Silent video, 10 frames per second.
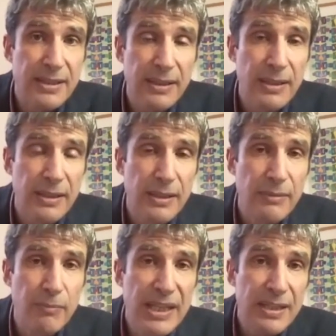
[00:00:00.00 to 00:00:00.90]
The, the, the
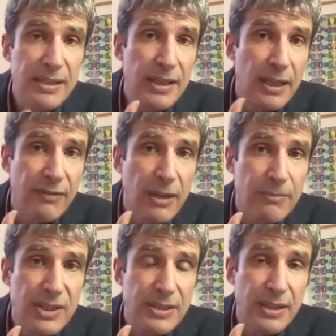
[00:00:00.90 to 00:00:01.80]
median nerve
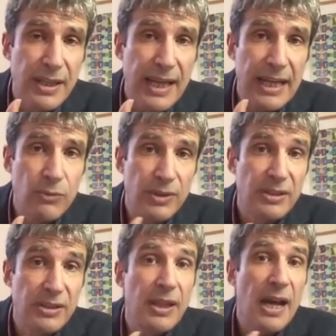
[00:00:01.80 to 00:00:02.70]
comes into the hand with
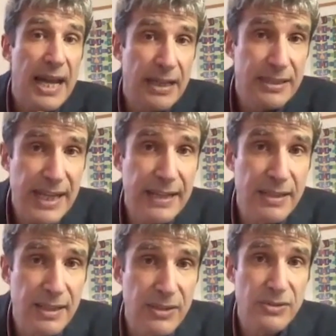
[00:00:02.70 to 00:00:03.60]
nine
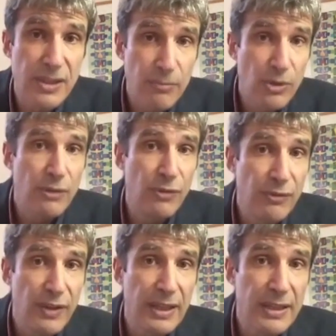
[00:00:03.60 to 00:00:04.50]
tendons that move your
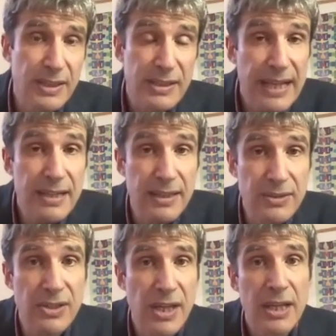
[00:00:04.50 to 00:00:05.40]
fingers. The
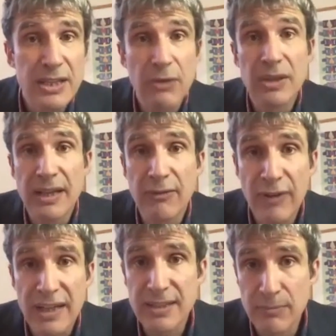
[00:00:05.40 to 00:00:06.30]
tendons don't get
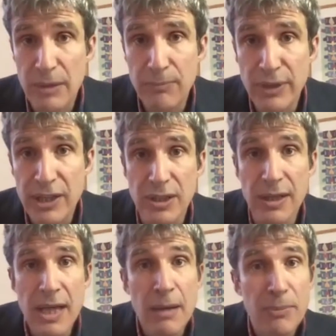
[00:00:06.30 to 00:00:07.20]
affected by pressure,
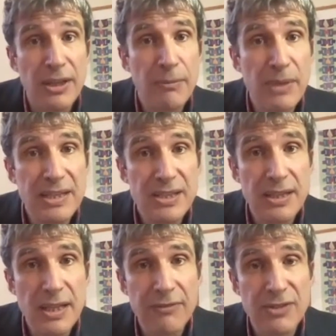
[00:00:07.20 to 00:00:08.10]
but the median
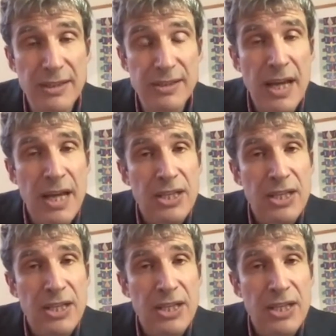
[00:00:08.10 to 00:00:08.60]
nerve does.